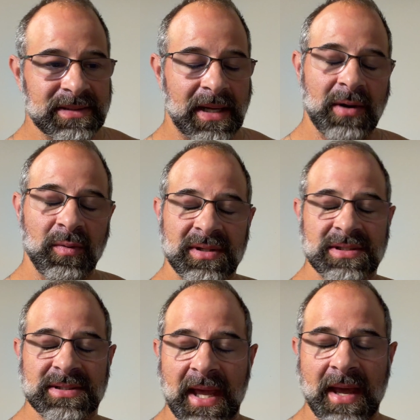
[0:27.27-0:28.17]
I know what the
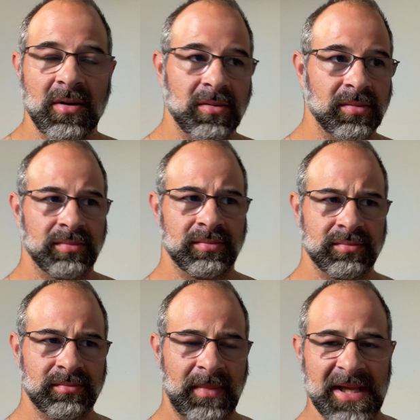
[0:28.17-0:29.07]
scale
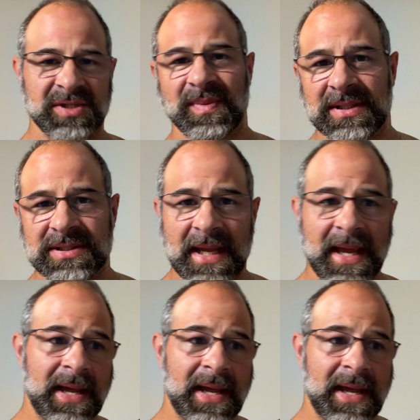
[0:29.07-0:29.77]
has been saying.